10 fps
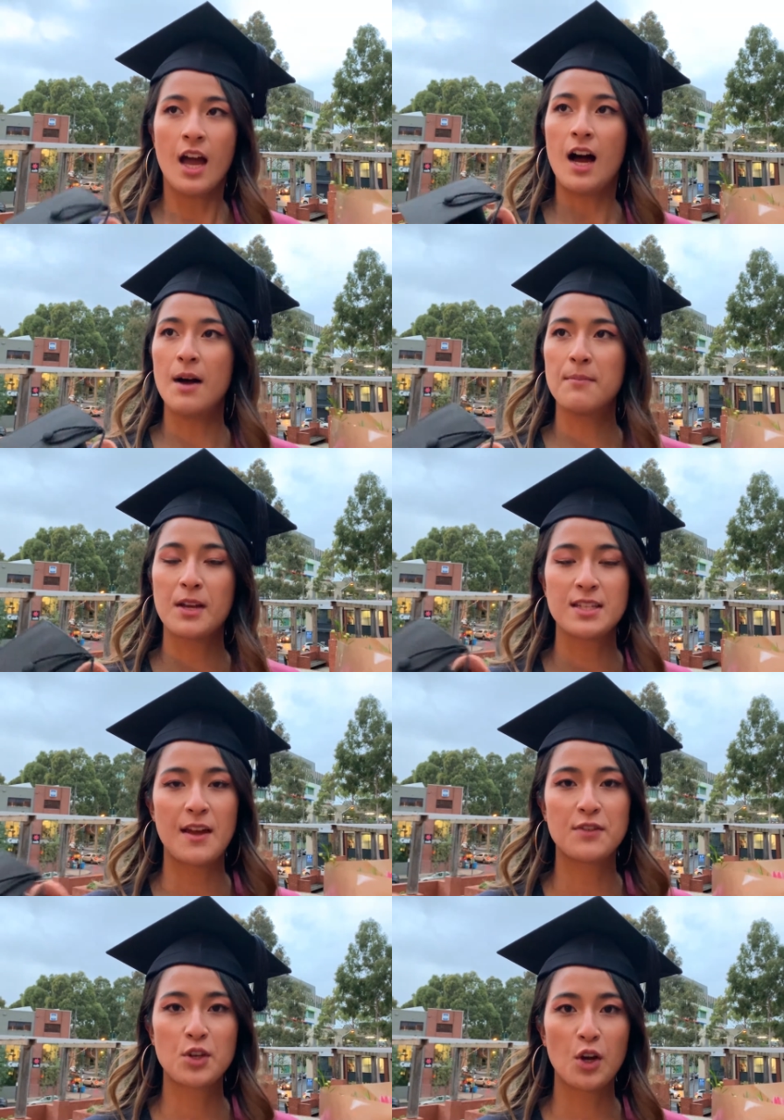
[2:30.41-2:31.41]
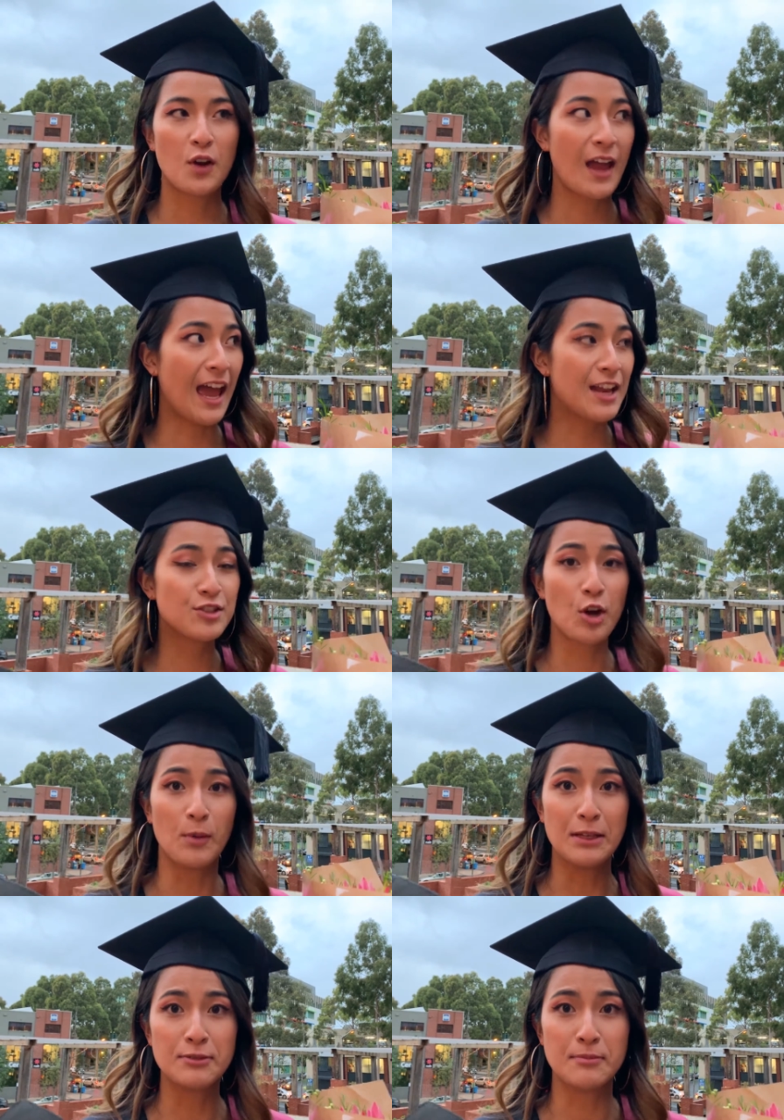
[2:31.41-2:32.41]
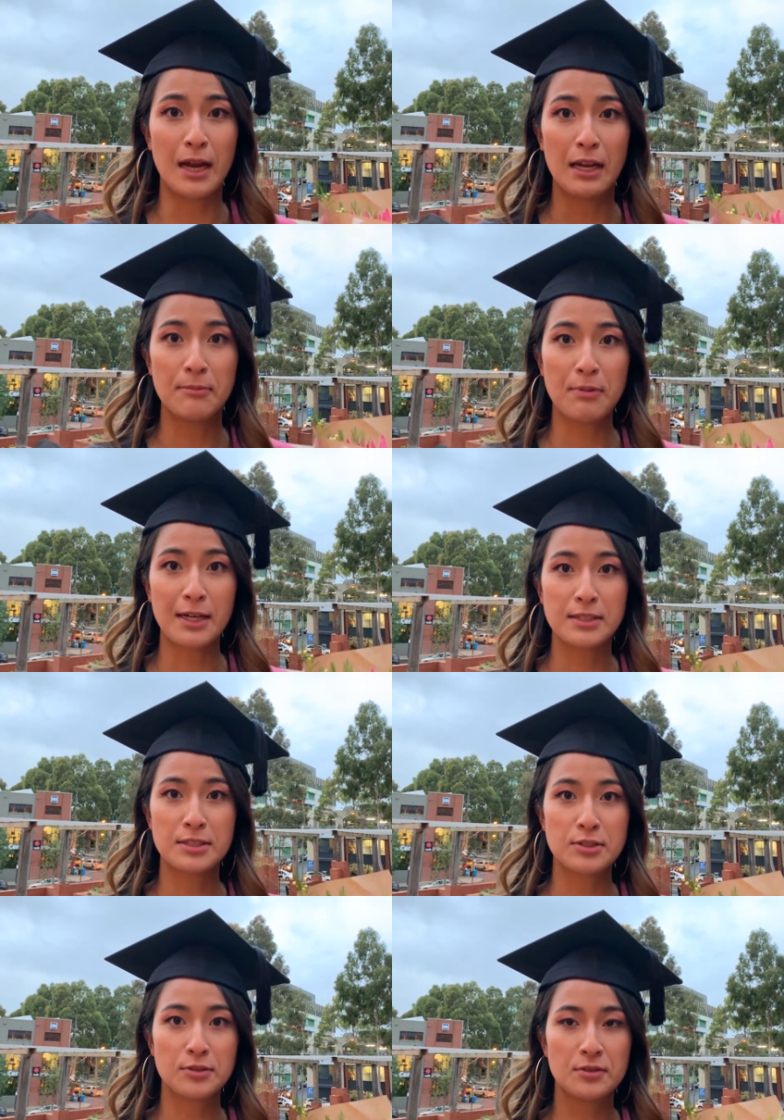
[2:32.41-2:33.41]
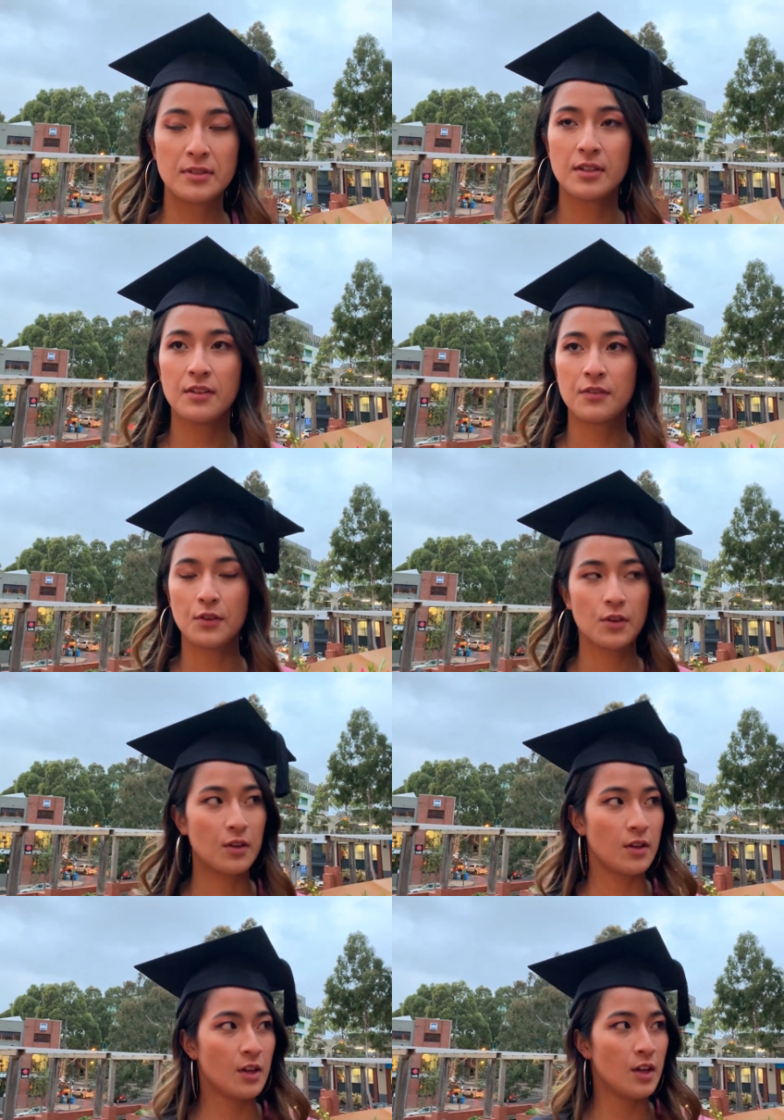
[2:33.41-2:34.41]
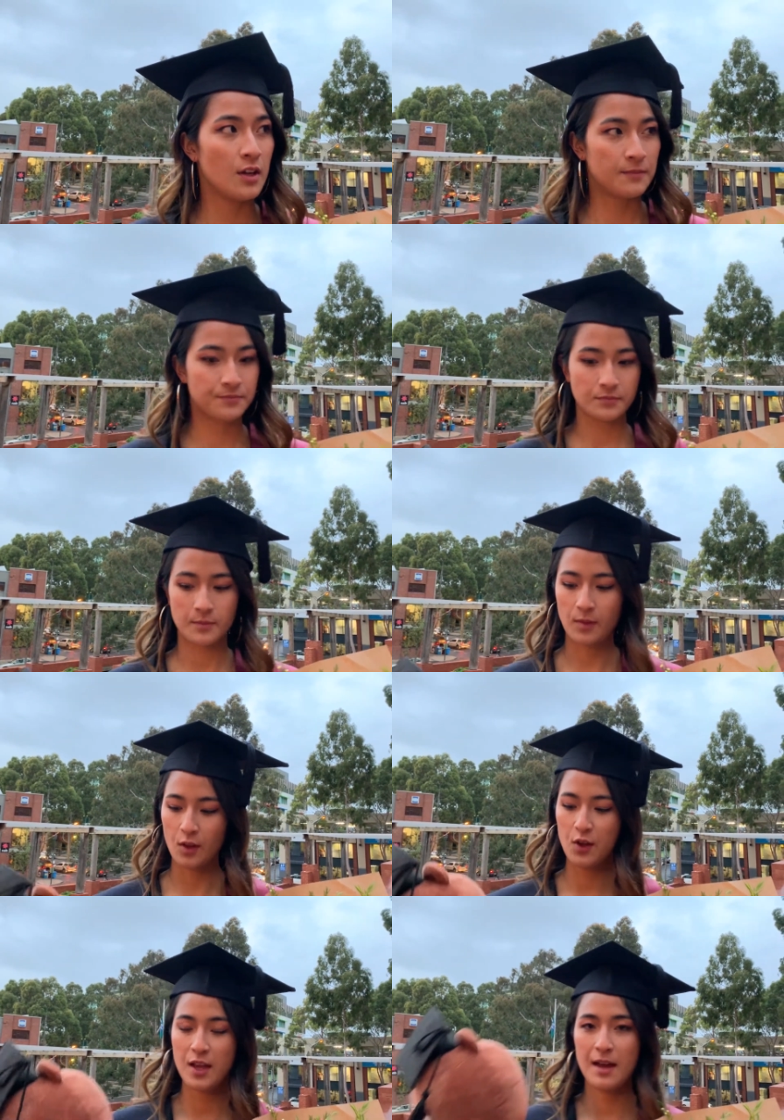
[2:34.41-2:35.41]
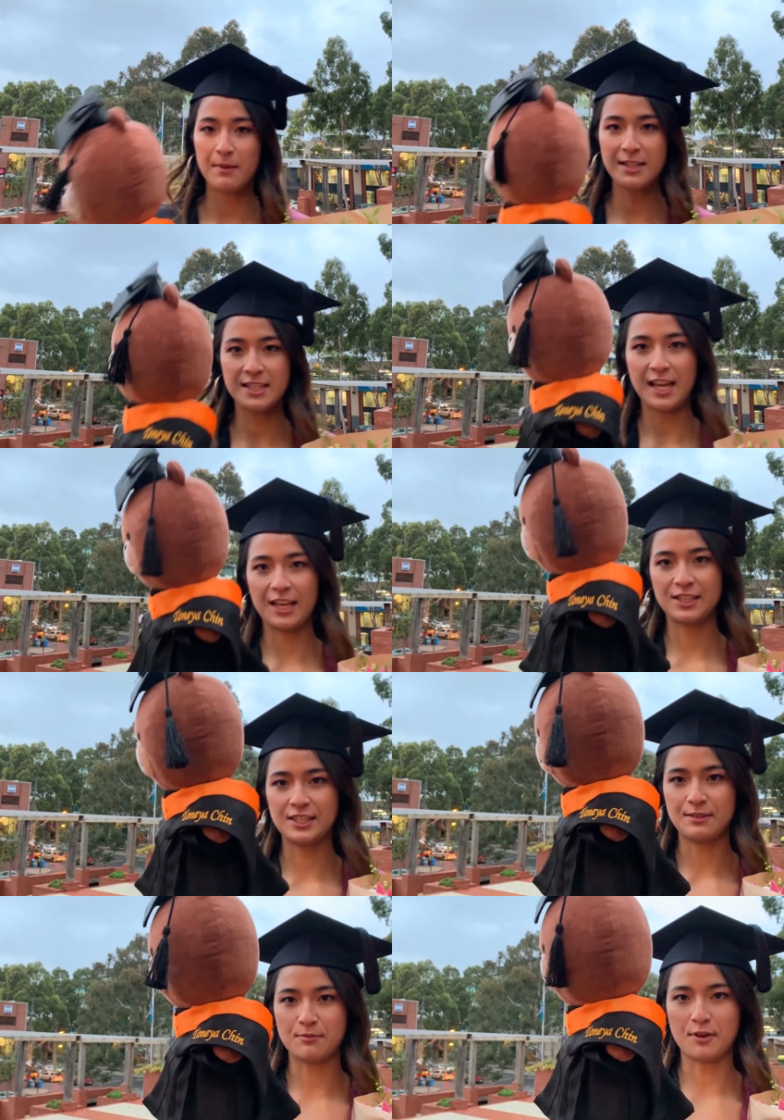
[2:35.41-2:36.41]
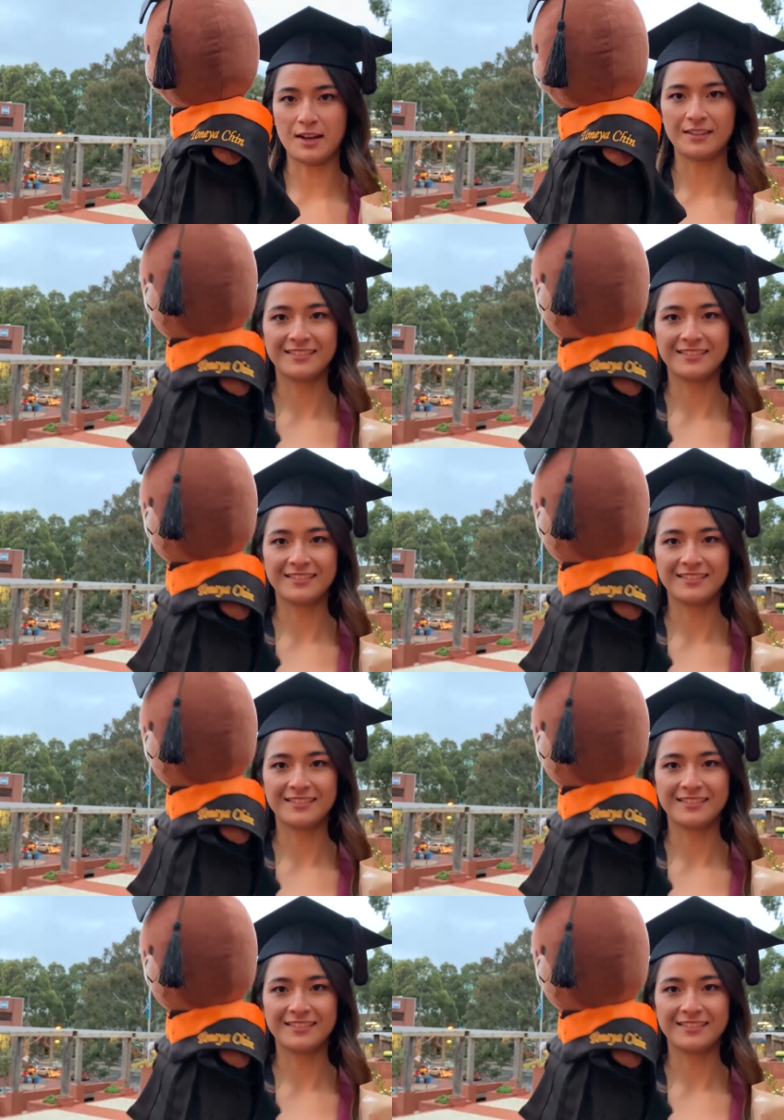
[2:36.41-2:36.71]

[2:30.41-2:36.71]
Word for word: um, because I have to go and go into my practice soon for Oh yeah, my Chinea Chin Brown.